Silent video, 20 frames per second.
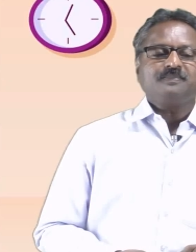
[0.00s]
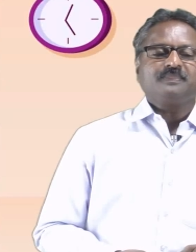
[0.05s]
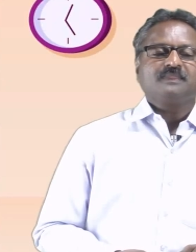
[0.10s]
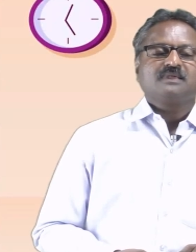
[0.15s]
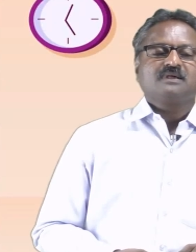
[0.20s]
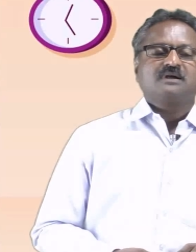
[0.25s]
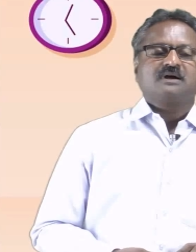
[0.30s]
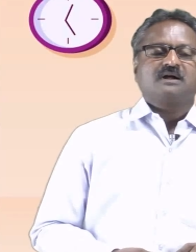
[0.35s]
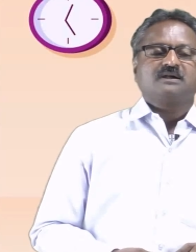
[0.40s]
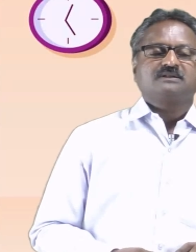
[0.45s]

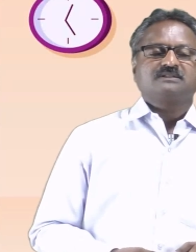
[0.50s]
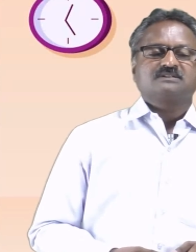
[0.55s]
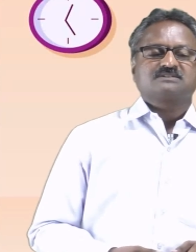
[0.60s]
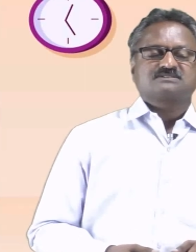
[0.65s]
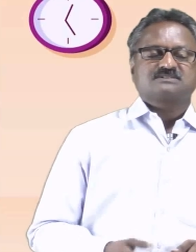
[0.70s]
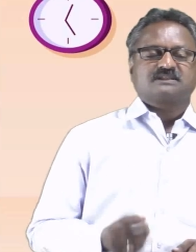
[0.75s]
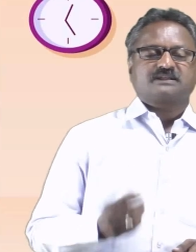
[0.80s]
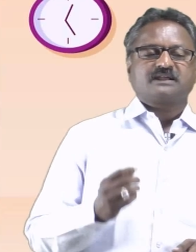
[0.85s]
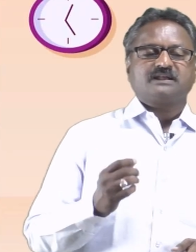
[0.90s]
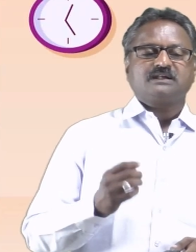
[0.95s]
and the
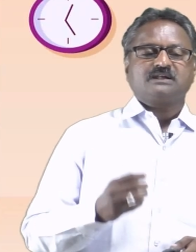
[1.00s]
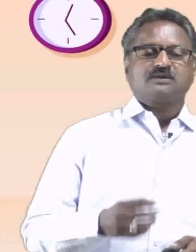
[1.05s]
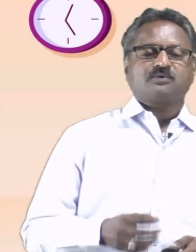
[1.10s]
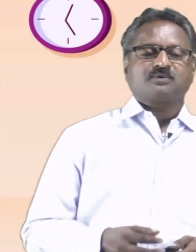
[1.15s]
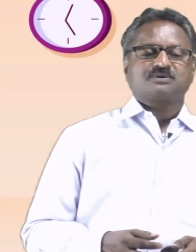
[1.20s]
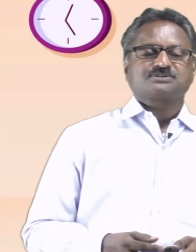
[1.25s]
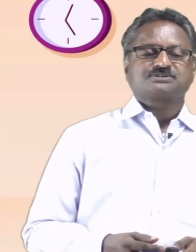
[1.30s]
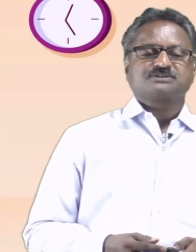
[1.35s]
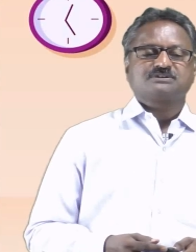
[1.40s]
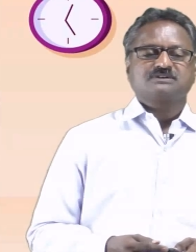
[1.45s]
second
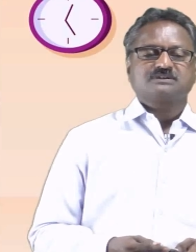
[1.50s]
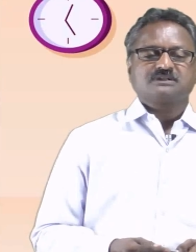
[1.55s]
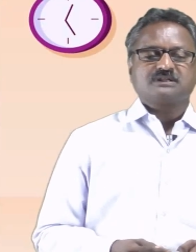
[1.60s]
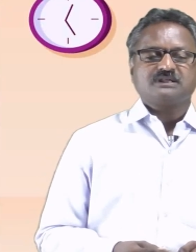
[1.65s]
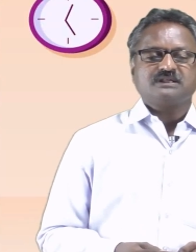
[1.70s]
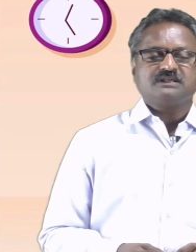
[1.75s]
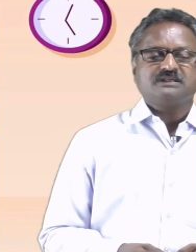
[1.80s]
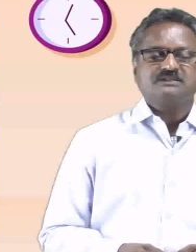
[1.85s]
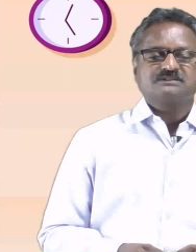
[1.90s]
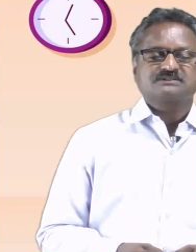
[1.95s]
question
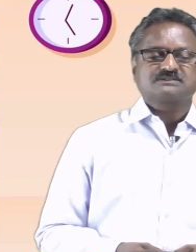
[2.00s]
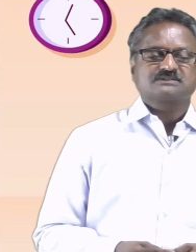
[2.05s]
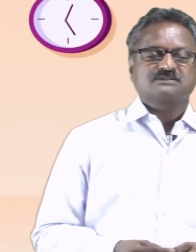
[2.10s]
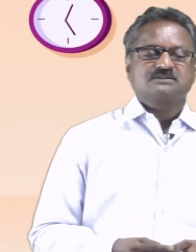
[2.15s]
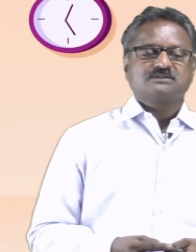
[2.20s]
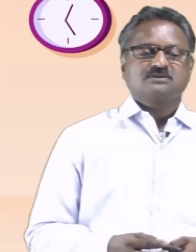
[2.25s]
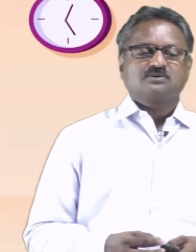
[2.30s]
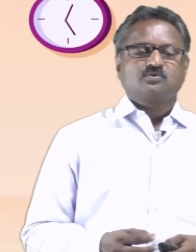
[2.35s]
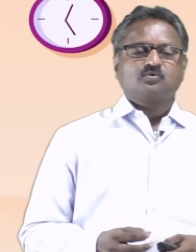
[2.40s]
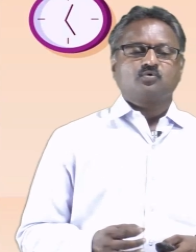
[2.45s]
is,
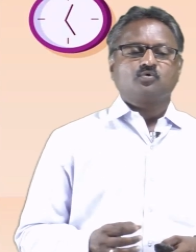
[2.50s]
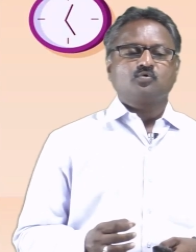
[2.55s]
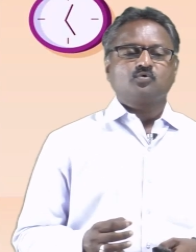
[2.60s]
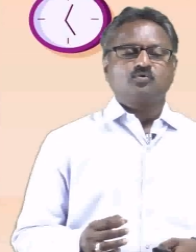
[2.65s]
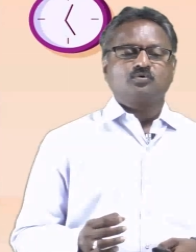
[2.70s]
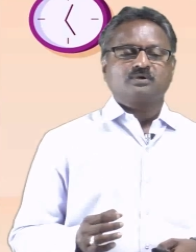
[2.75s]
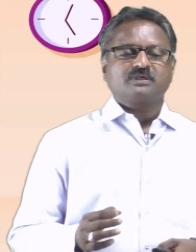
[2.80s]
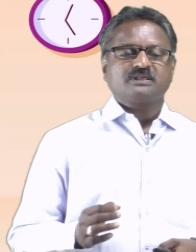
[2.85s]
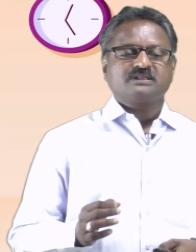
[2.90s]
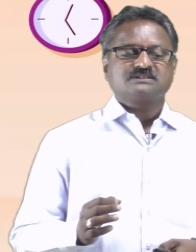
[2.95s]
who
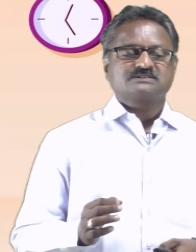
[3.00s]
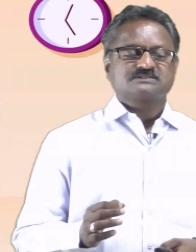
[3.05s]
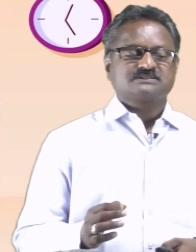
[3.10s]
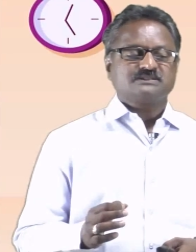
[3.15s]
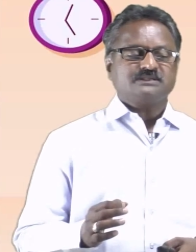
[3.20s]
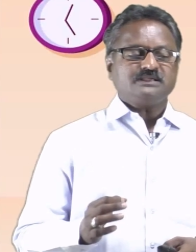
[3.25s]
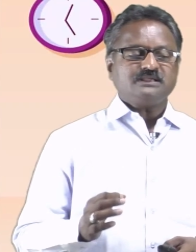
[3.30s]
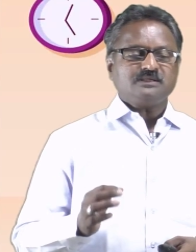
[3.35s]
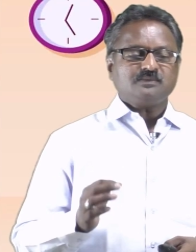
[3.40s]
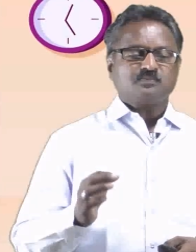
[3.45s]
is the
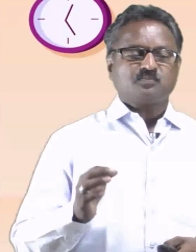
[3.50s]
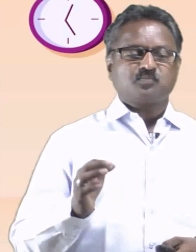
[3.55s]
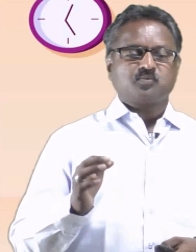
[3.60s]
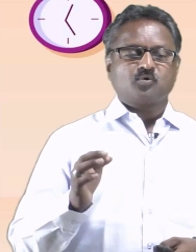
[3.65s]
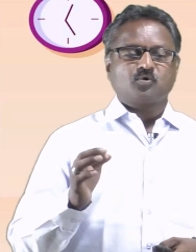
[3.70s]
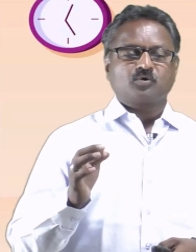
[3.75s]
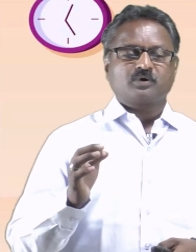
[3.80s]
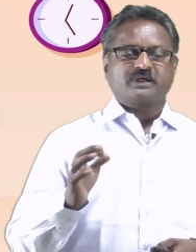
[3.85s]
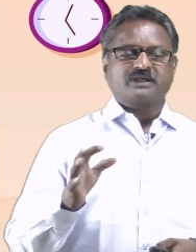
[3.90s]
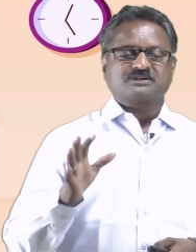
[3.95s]

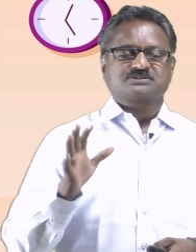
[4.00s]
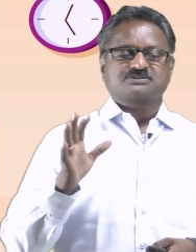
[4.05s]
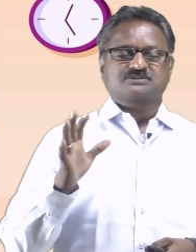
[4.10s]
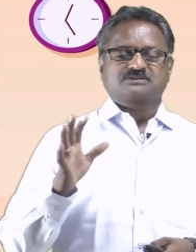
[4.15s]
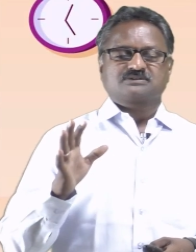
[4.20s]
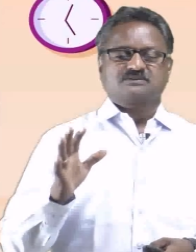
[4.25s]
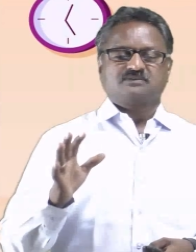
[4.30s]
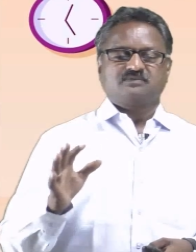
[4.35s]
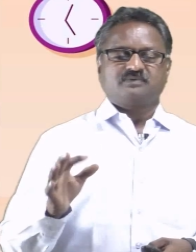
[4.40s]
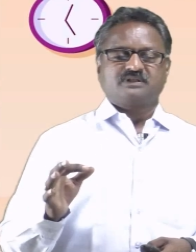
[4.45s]
poet?
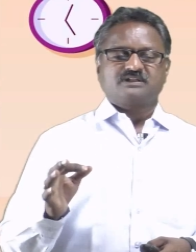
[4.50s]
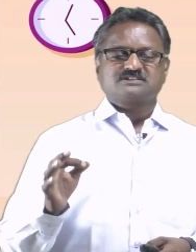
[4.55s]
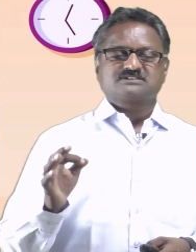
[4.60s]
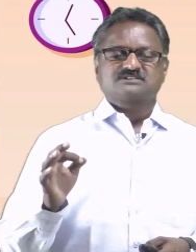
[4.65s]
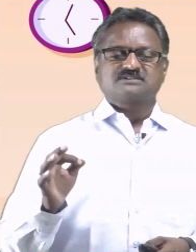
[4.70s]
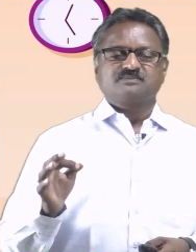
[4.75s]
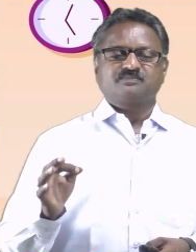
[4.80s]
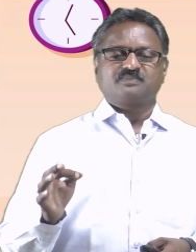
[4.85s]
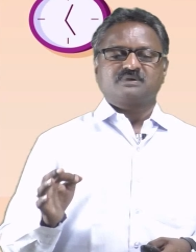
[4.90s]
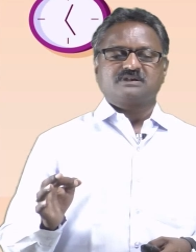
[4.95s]
Very
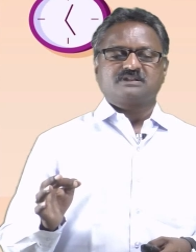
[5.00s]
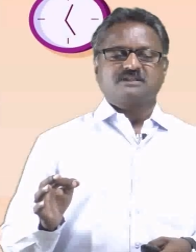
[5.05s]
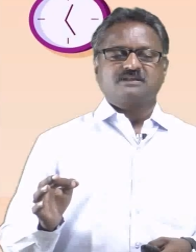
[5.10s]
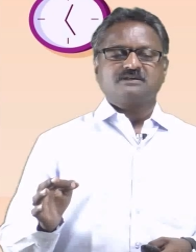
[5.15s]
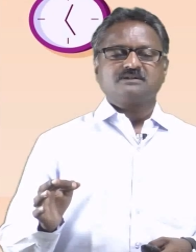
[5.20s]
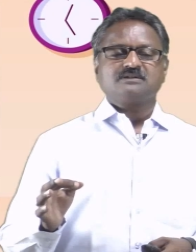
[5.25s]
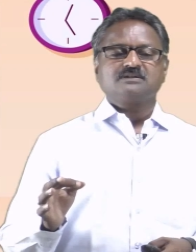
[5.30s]
simple here.